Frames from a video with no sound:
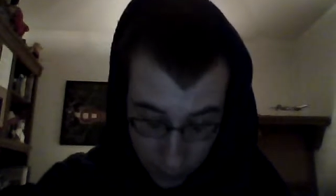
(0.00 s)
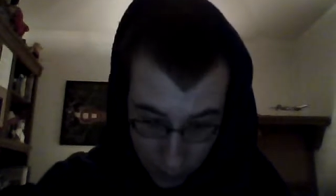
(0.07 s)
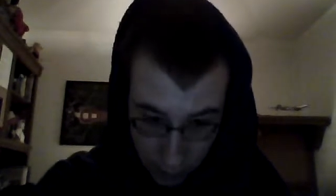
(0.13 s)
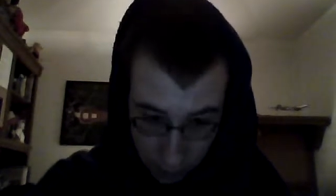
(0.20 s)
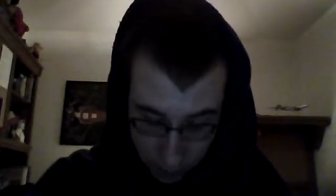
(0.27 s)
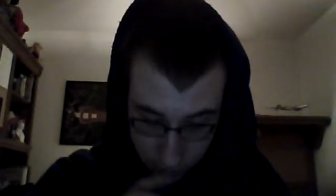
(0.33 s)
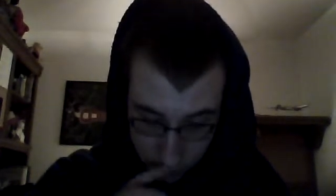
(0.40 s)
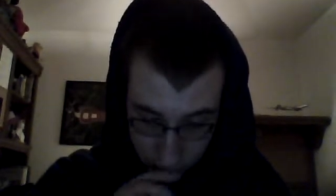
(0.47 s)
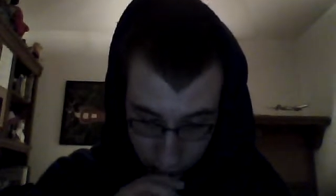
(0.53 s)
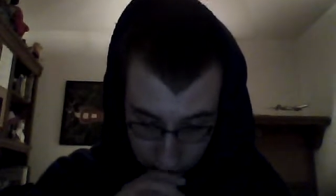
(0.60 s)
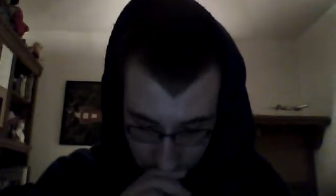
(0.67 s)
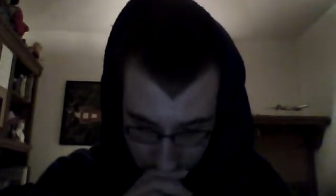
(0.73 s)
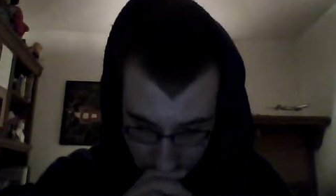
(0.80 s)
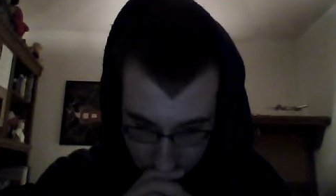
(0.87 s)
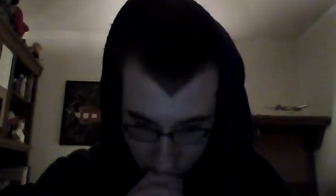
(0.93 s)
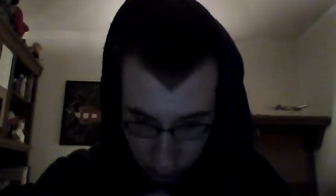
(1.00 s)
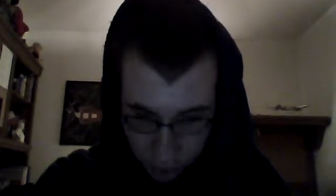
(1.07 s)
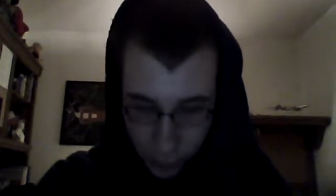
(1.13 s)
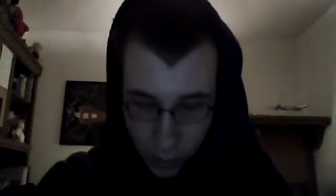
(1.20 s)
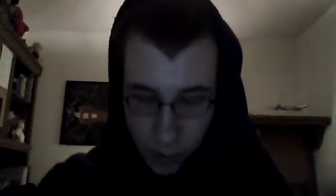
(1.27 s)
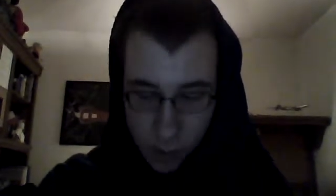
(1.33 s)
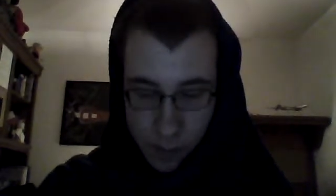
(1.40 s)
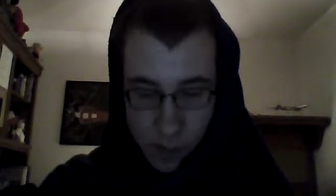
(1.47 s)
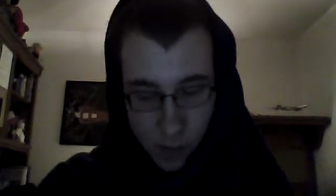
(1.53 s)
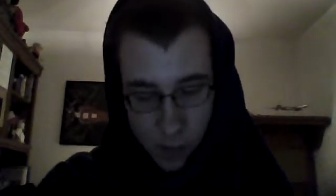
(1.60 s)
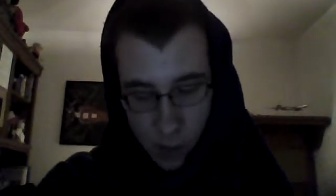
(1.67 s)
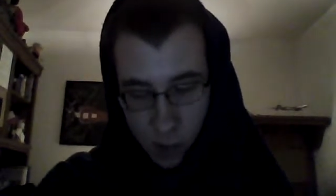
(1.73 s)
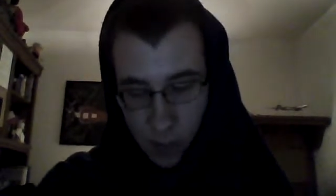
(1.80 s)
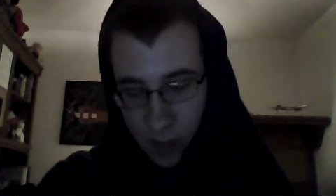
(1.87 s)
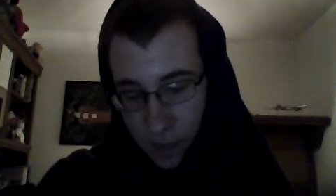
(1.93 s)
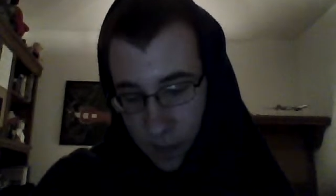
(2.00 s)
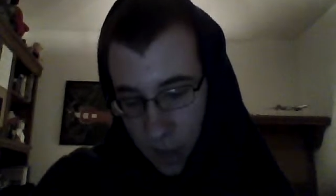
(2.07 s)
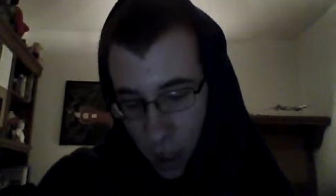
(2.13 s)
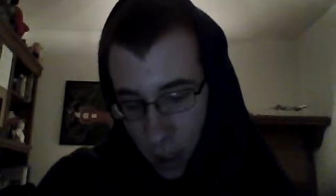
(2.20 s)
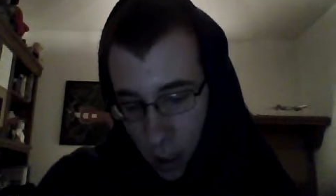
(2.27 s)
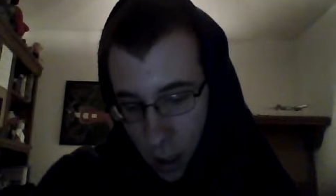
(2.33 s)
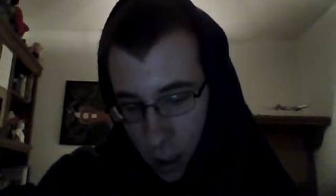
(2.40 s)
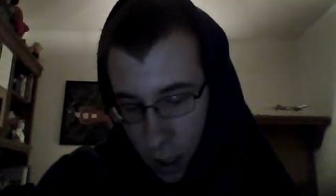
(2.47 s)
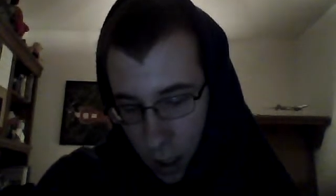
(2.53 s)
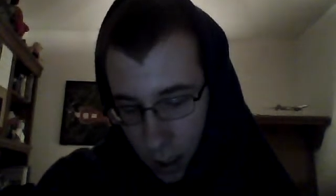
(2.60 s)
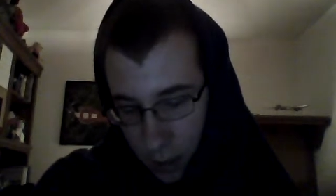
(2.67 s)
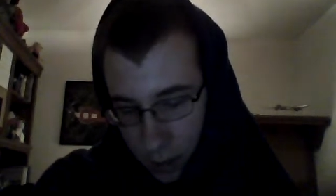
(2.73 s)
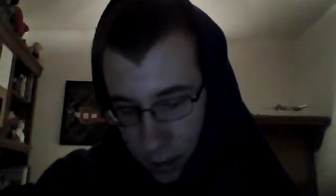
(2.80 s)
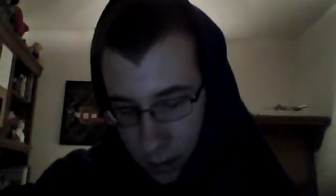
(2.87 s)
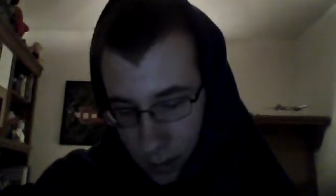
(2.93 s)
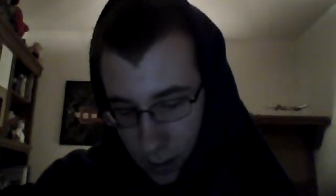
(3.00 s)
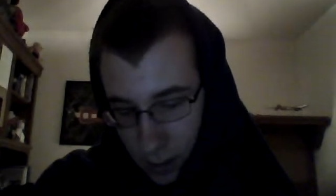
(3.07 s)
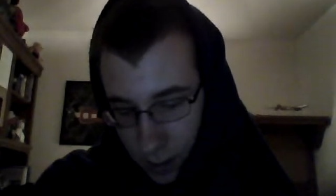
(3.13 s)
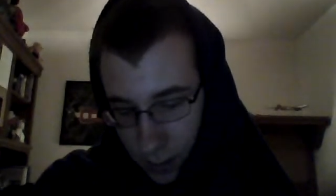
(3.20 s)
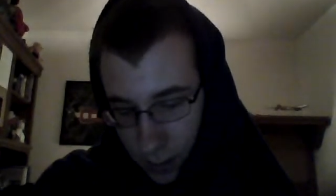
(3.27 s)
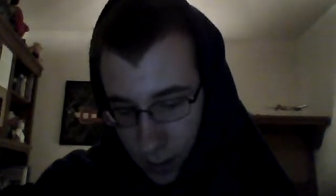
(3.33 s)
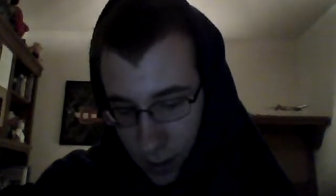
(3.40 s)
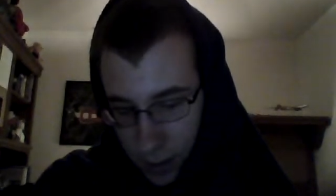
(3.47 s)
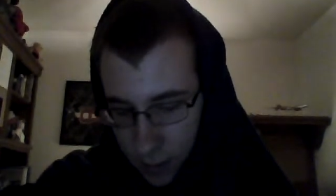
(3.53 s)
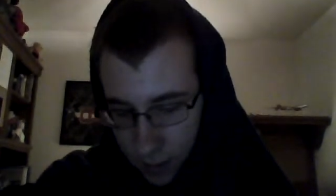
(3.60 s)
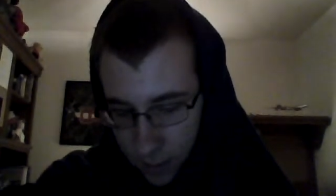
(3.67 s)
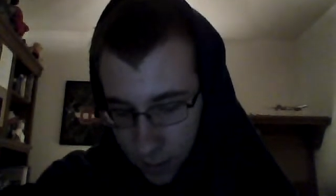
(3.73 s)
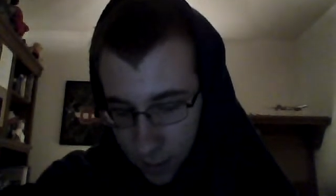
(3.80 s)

and fundamental freedoms, and agree